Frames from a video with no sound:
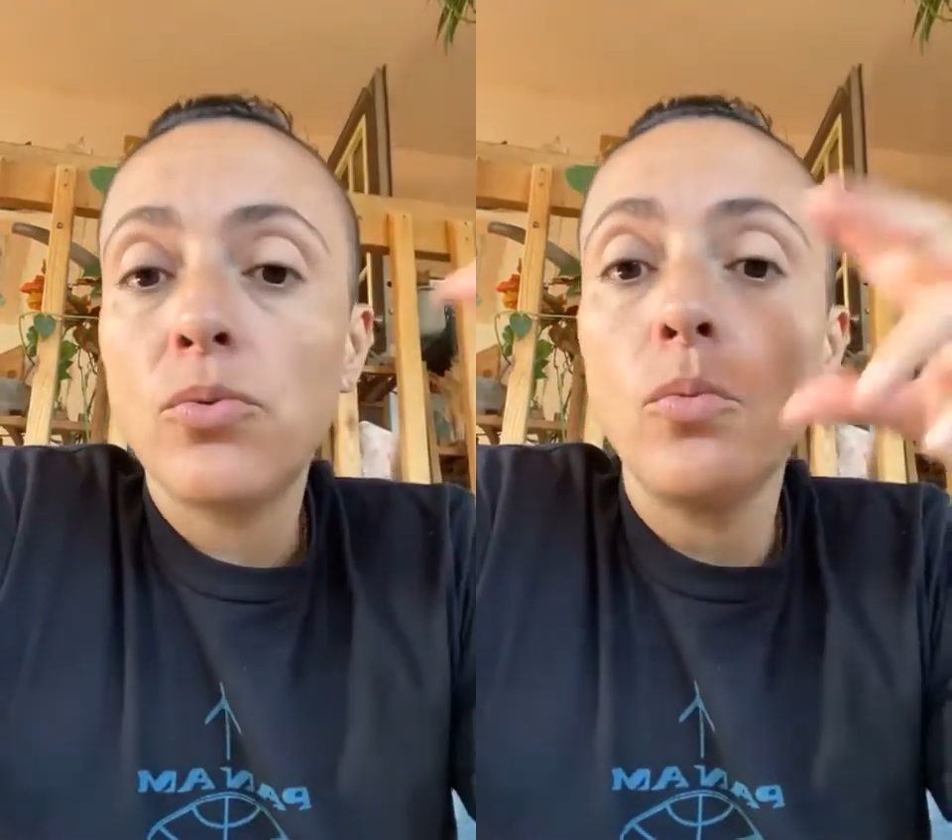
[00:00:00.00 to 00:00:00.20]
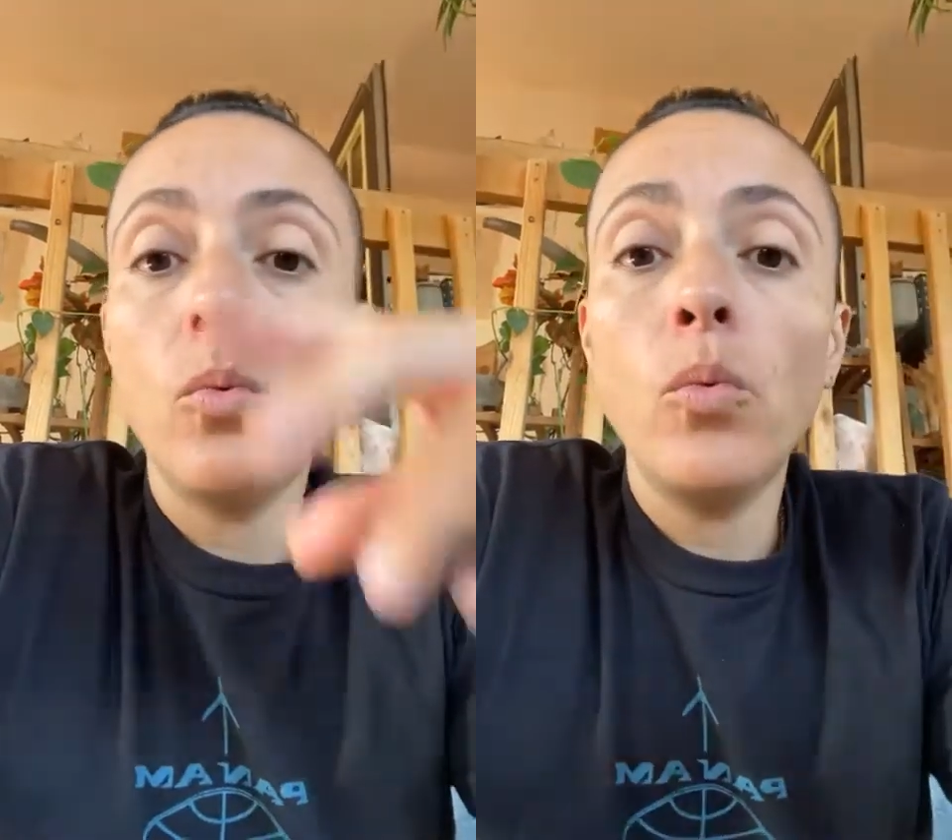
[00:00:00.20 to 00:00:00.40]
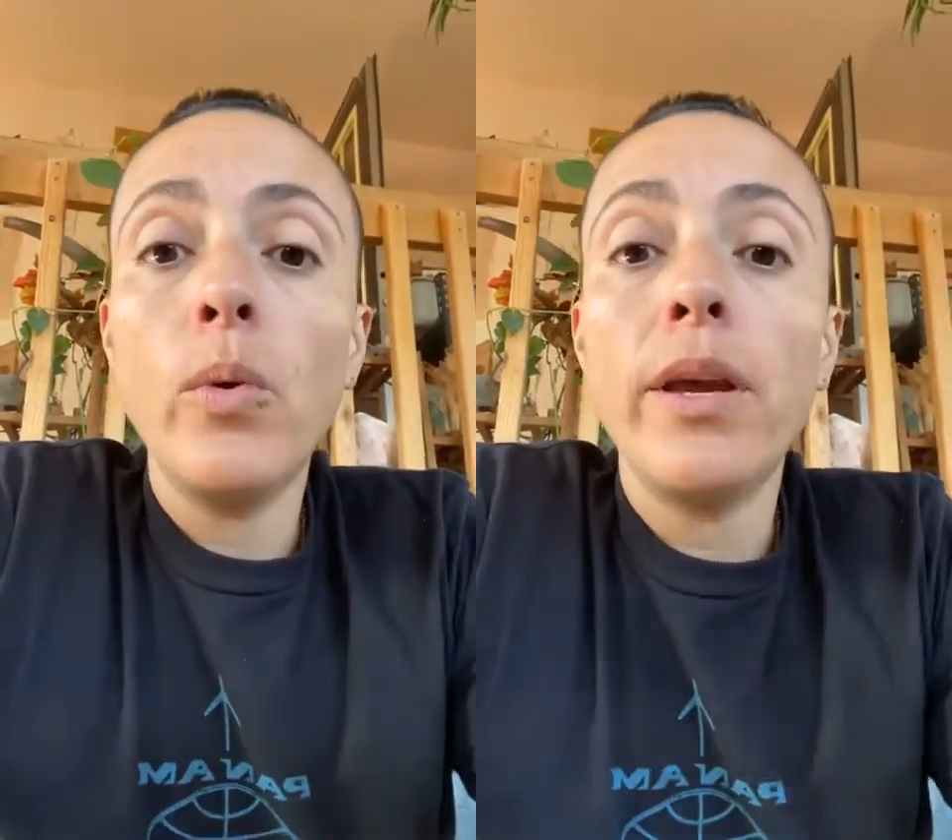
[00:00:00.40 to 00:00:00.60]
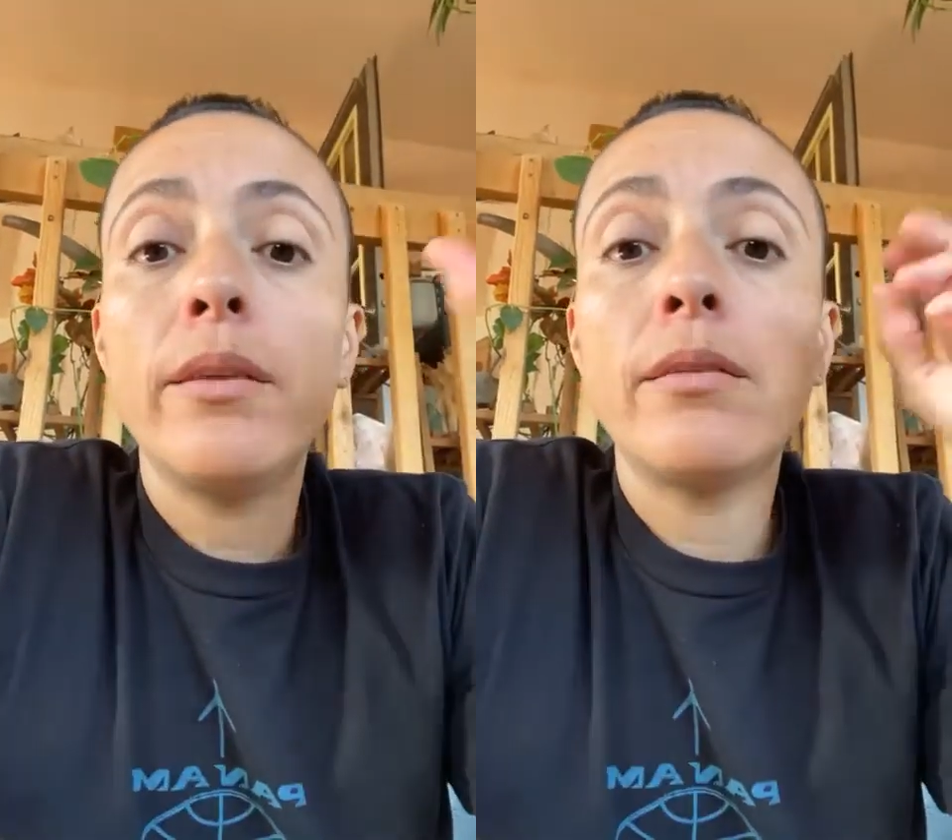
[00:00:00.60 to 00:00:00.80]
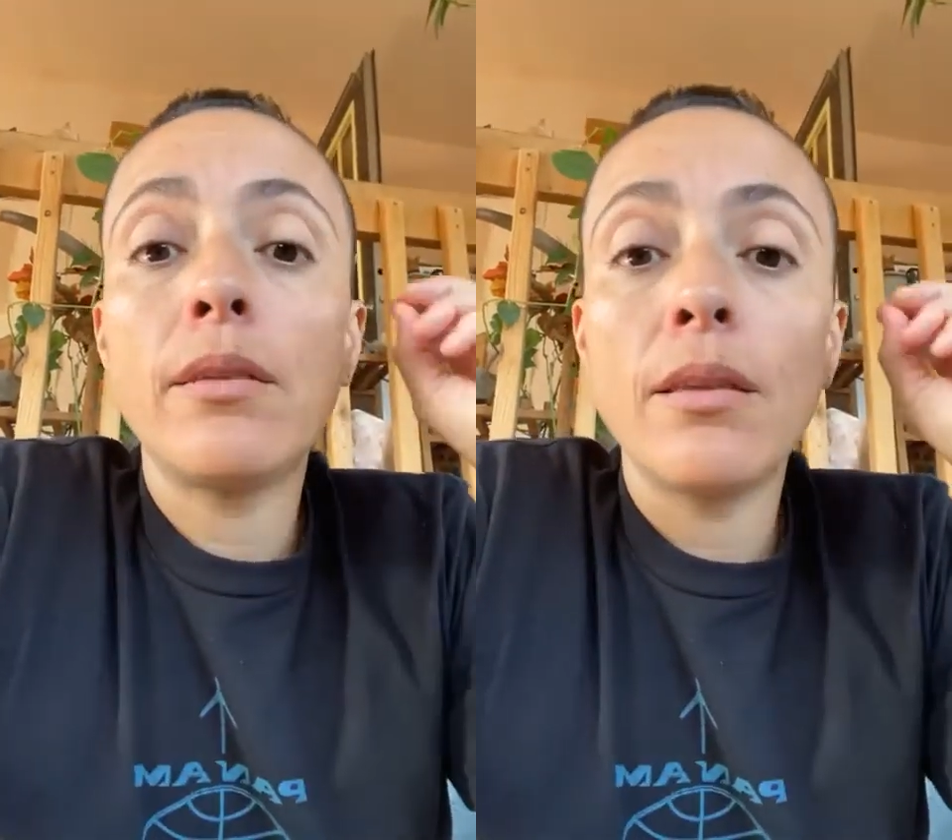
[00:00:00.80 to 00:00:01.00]

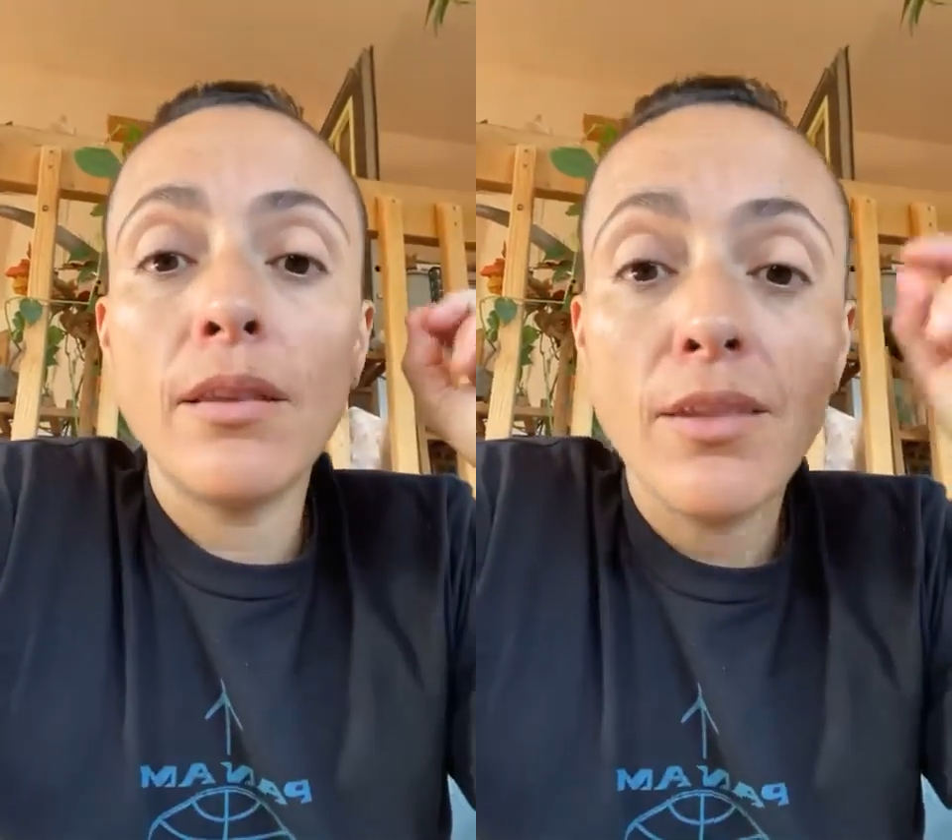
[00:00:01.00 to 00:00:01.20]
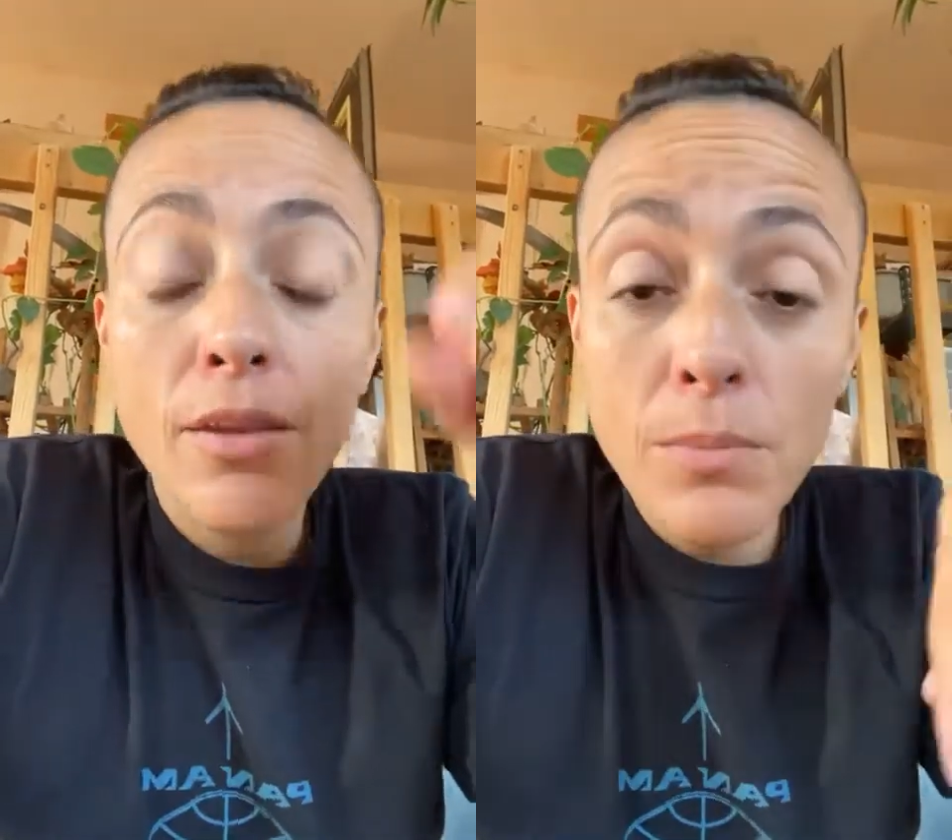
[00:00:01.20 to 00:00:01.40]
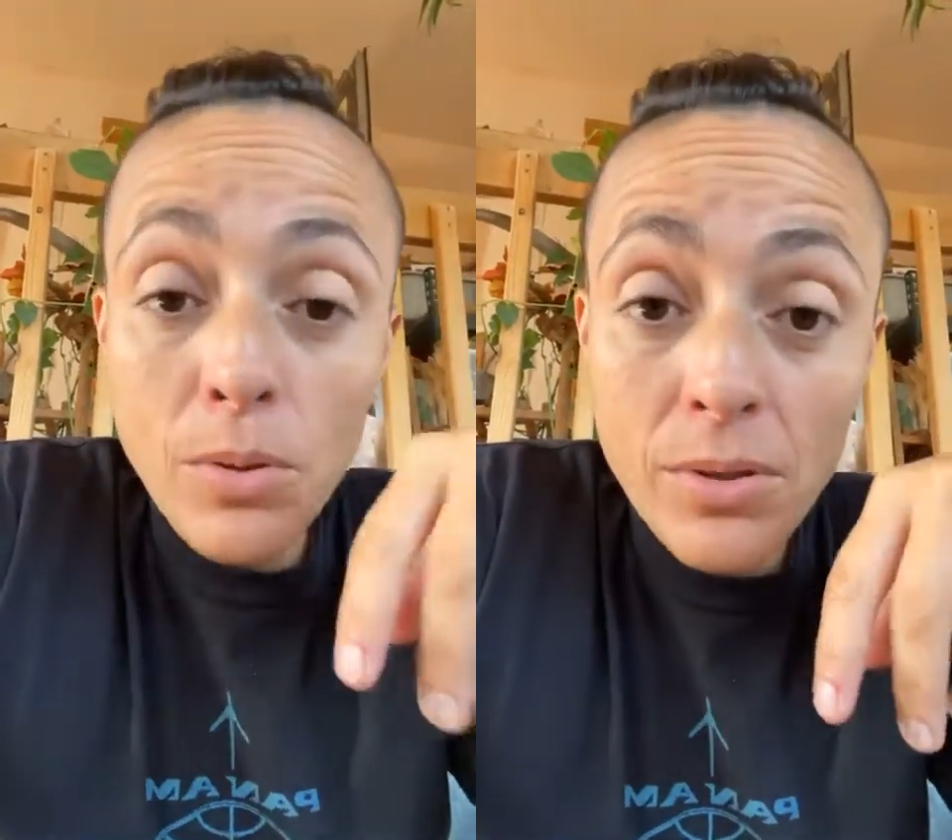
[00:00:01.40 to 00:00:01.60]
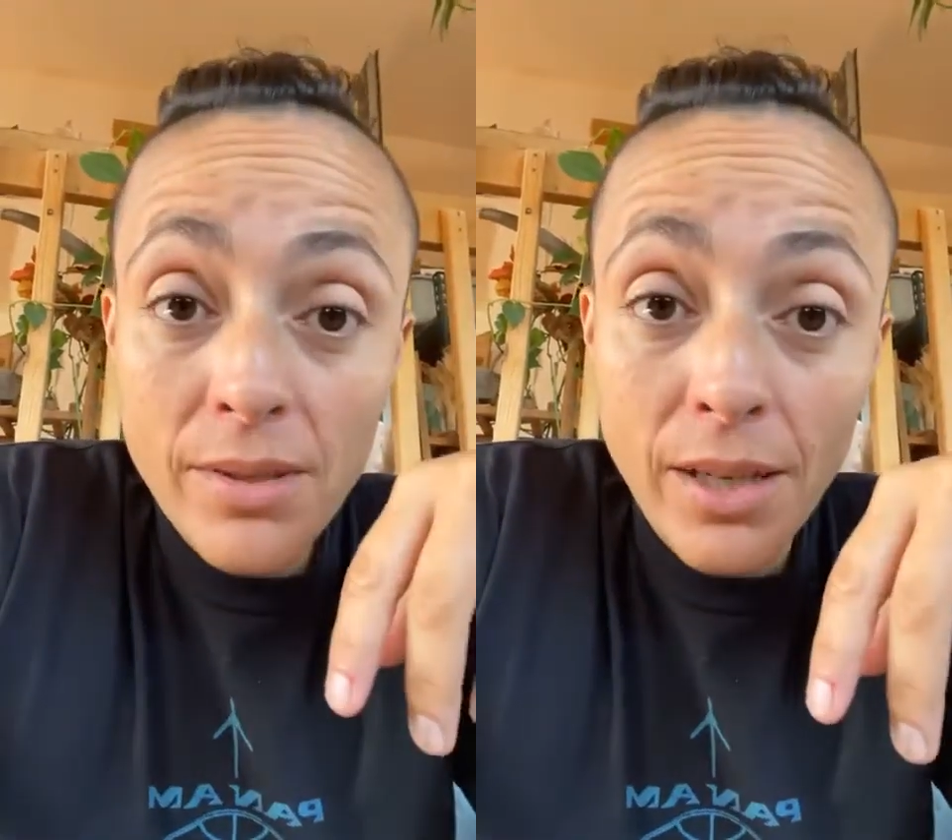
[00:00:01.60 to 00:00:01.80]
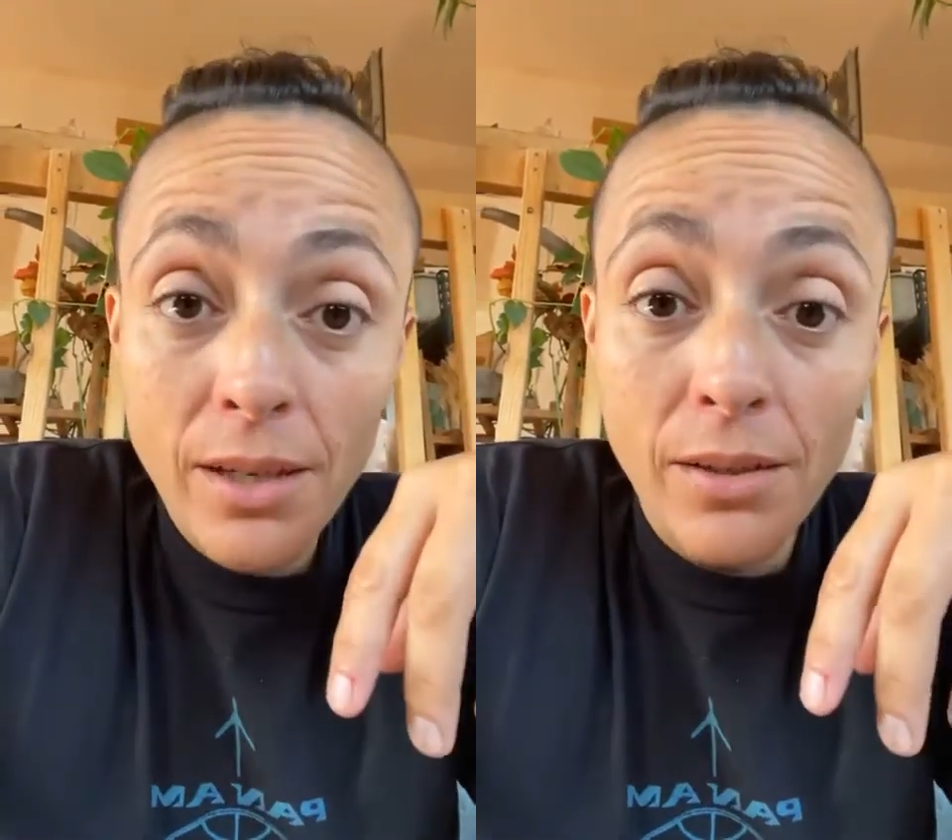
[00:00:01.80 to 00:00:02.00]
with the moon
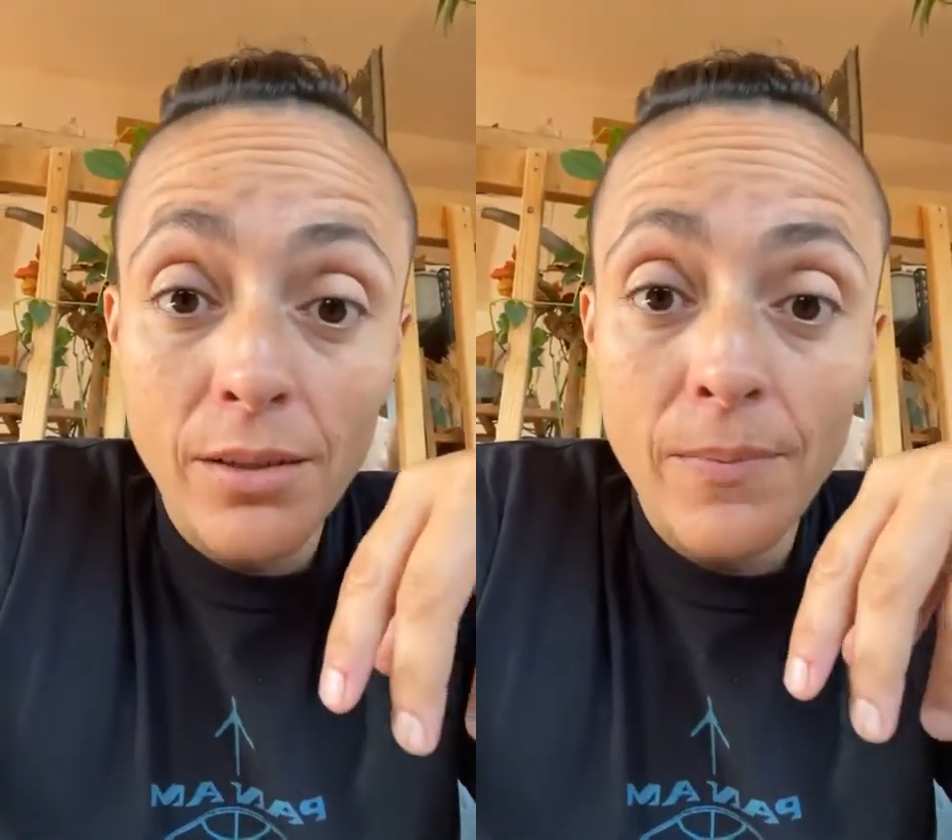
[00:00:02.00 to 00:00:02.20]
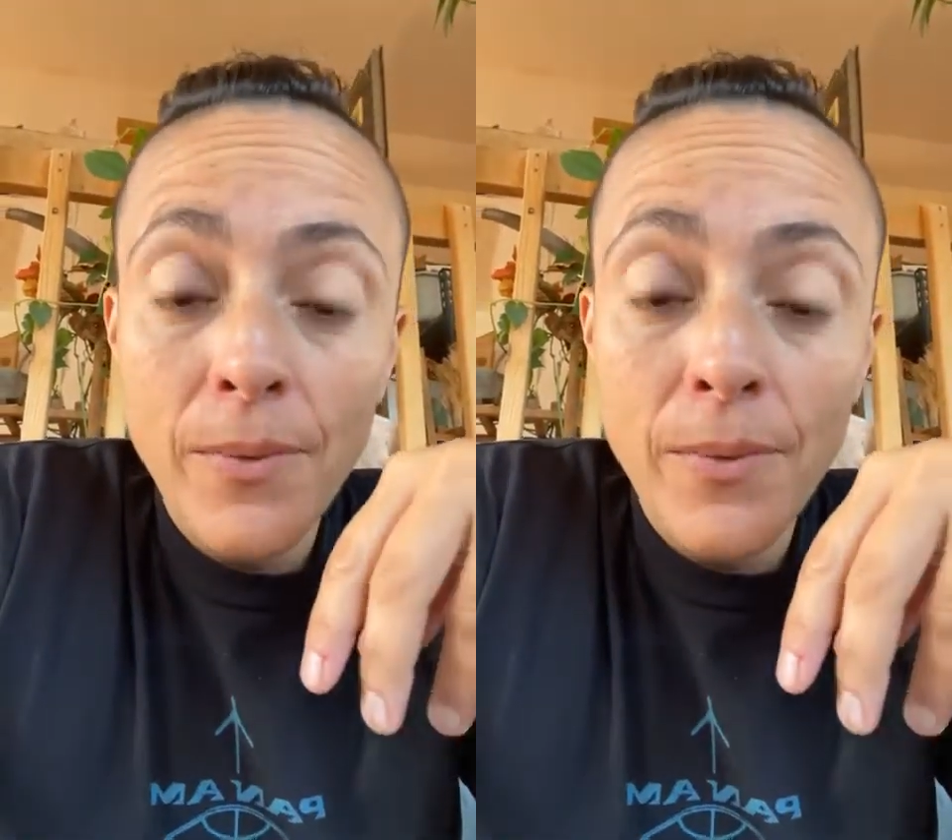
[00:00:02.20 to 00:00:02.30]
cycle.